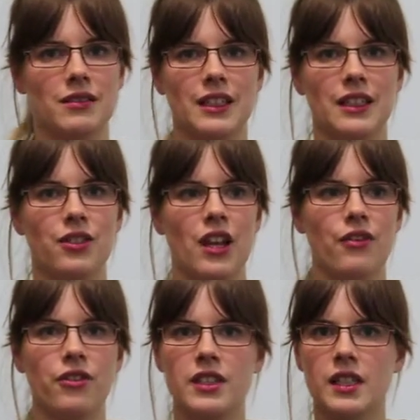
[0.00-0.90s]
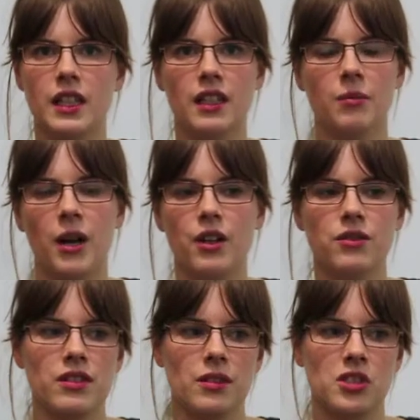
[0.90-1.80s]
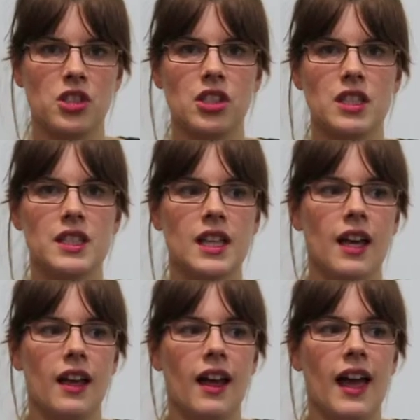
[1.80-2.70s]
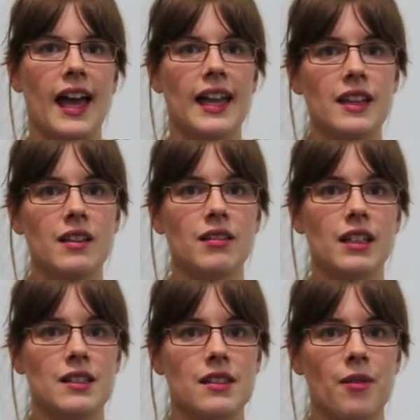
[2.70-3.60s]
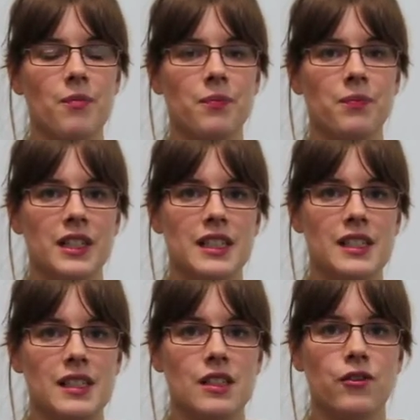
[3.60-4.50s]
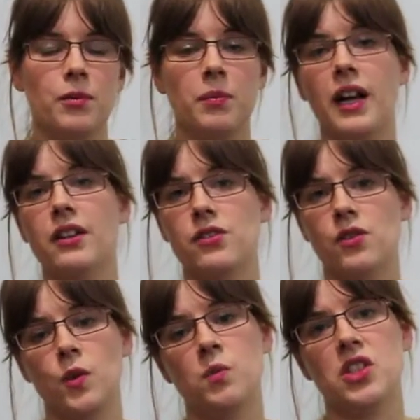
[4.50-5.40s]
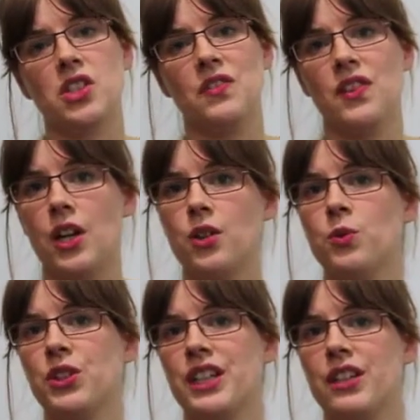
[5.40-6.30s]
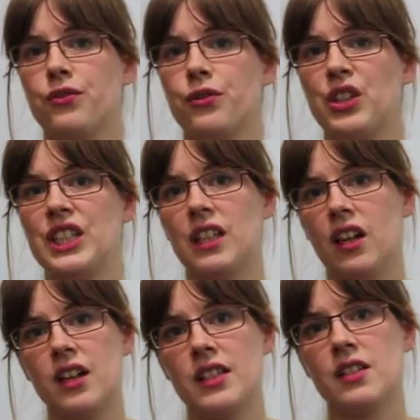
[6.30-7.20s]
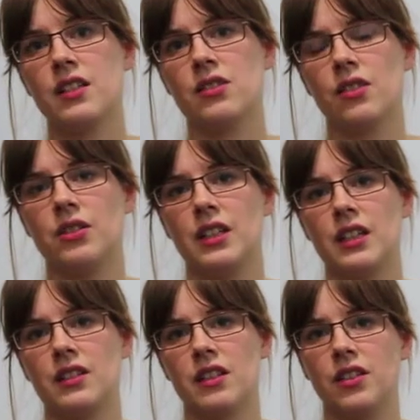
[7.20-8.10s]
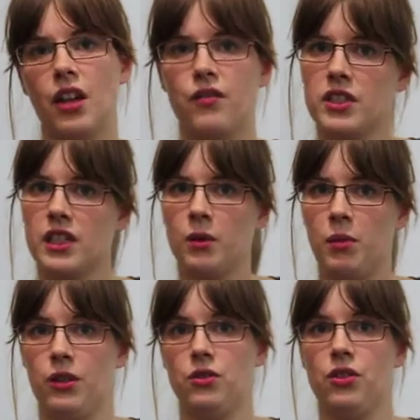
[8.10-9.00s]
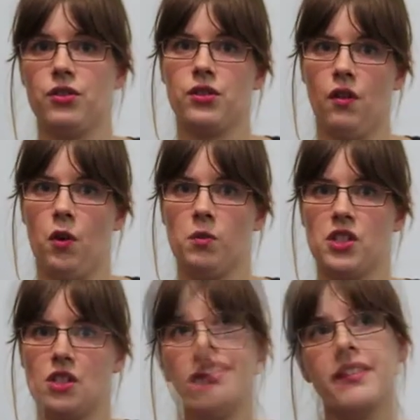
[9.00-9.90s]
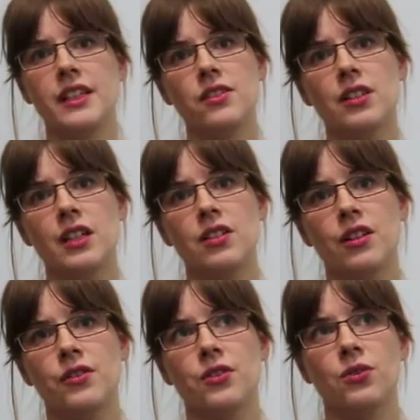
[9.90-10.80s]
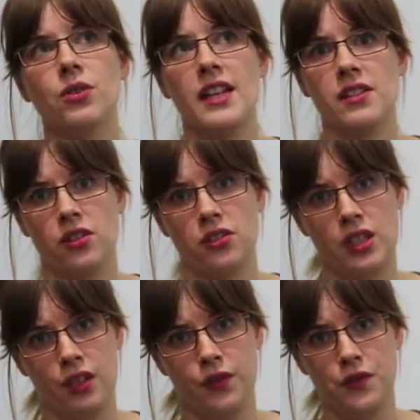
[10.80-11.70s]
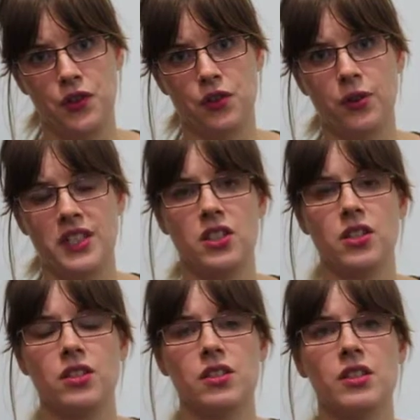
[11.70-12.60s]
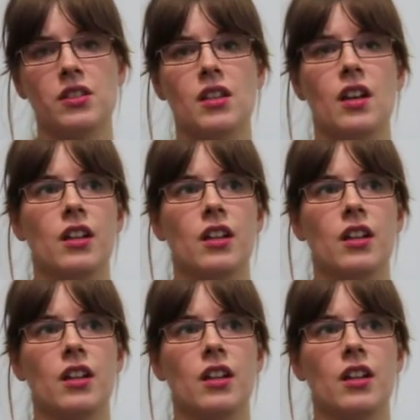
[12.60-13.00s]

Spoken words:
tell you everything about the machines. And at some places, if you buy your sewing machine there, you will get a free class, so they can tell you everything about your sewing machine. Then next to that, you have to ask yourself a few questions.